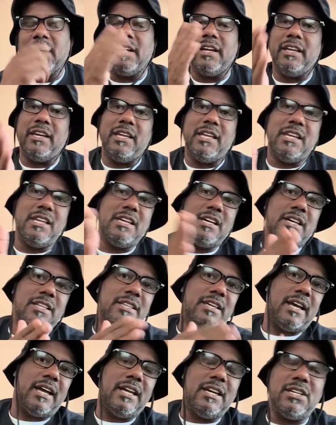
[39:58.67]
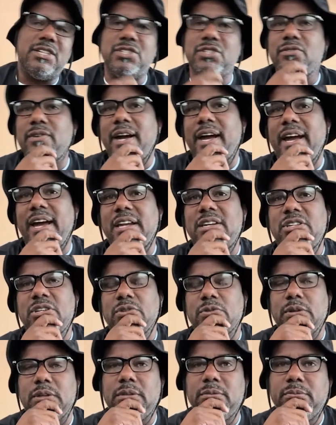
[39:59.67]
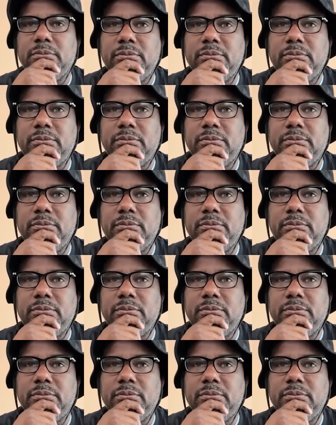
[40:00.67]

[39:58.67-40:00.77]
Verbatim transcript: And any other haters you add to it,